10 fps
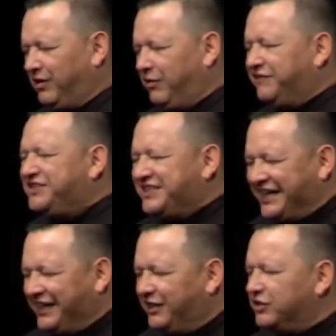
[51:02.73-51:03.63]
we've
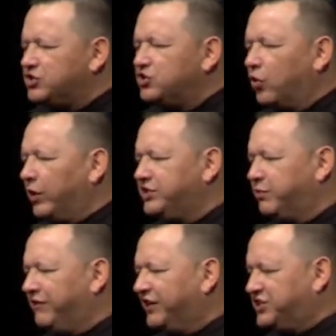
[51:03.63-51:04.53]
seen in the stories
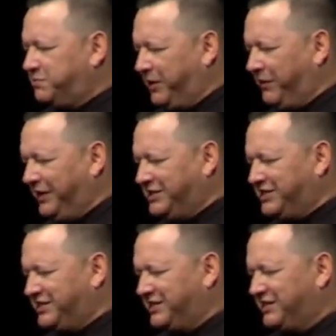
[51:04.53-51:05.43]
we've
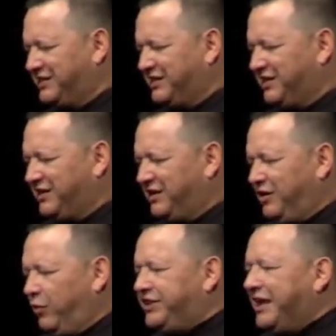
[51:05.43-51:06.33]
experienced?
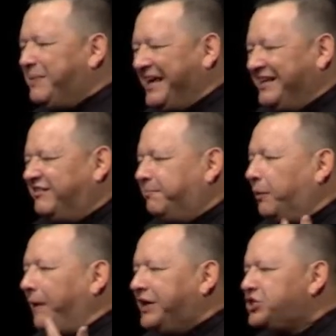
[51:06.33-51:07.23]
Would they be
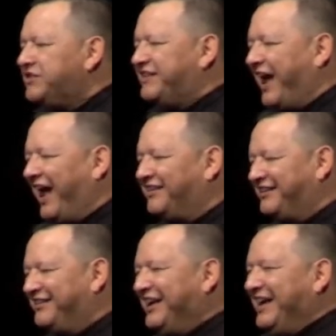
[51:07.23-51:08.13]
inspirations to
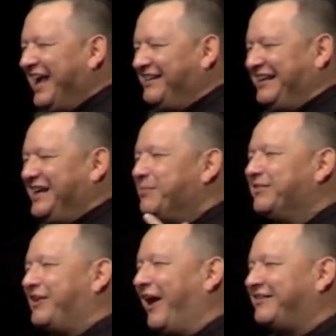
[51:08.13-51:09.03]
us as Hebrews
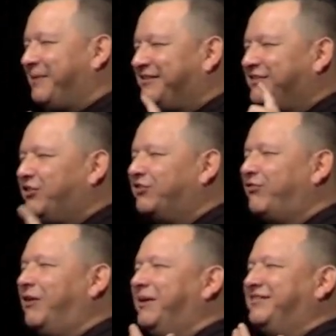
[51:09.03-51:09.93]
talks about, since you're
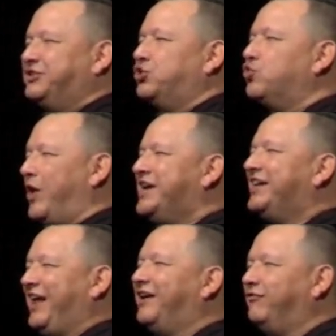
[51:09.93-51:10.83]
surrounded by such a great
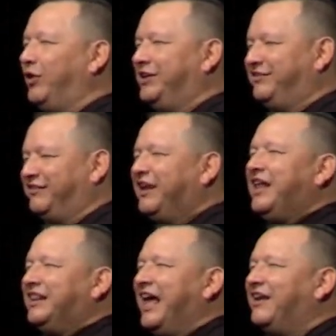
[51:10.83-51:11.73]
cloud of witnesses,
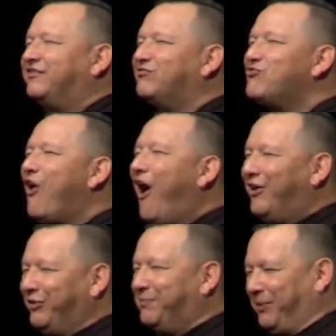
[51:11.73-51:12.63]
let us
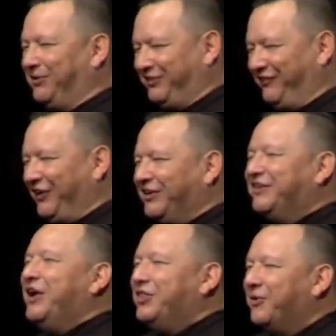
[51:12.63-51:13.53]
run with perseverance
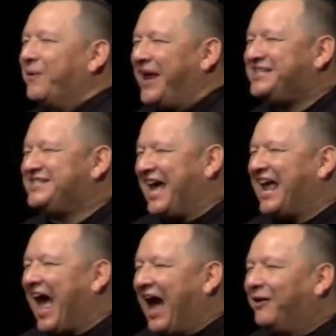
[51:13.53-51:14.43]
the race
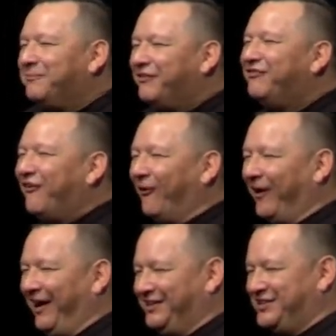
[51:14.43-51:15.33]
set out before
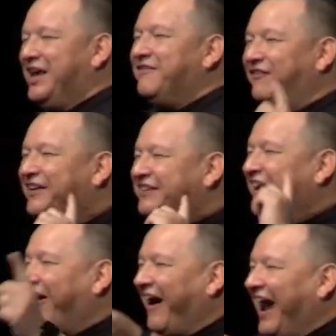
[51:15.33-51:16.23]
us, fixing
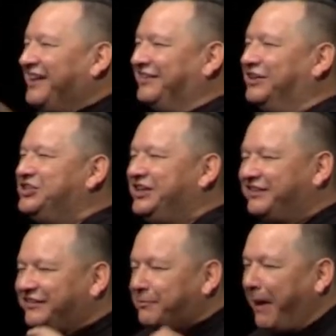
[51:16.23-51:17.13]
our eyes on
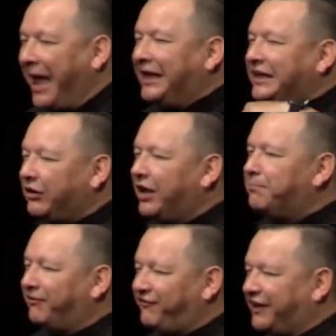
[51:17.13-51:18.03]
Jesus, the pioneer and
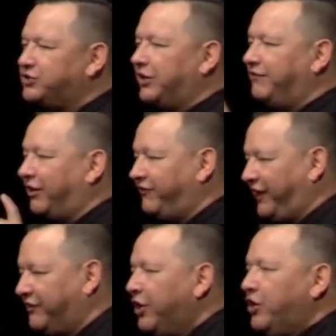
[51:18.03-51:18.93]
perfecter of our
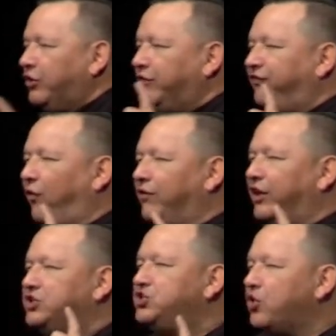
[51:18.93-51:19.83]
faith, who for the
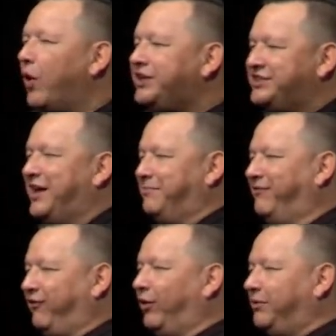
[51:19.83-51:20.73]
joy set
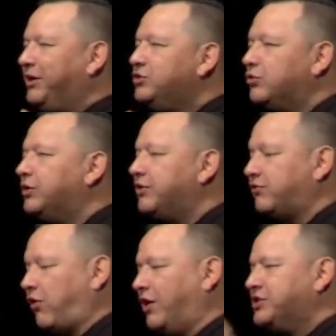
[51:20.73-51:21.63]
before him endured this
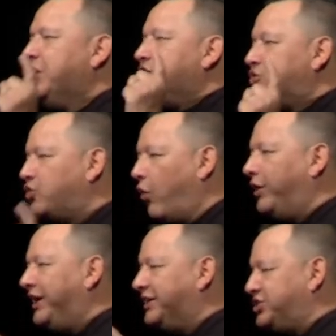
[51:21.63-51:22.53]
cross,
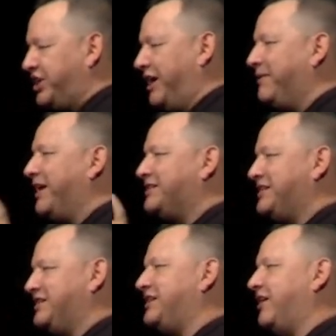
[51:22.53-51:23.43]
scorning its shame, and now
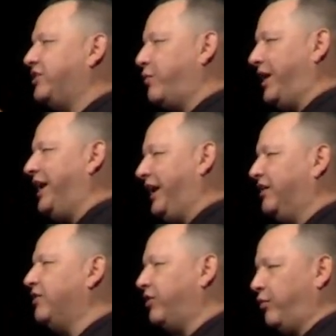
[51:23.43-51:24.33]
sits down at the right hand
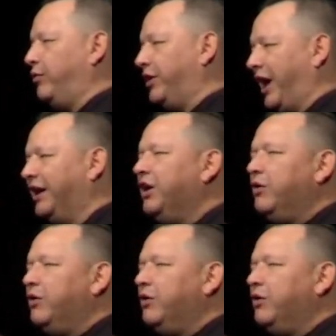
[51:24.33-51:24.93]
of the throne of God.